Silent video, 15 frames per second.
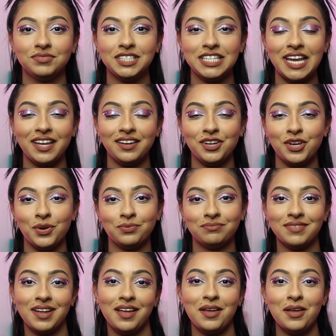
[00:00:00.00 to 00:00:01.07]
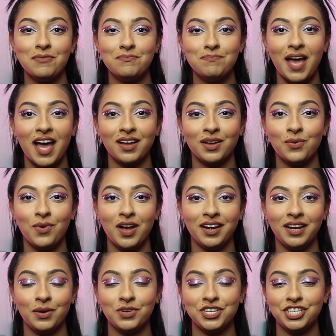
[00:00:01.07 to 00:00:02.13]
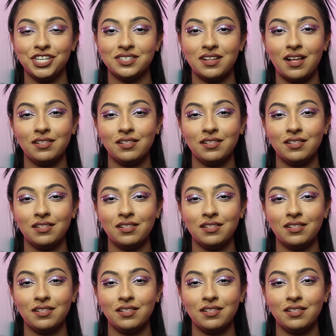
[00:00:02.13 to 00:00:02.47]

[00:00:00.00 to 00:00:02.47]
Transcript: taking you back when it was just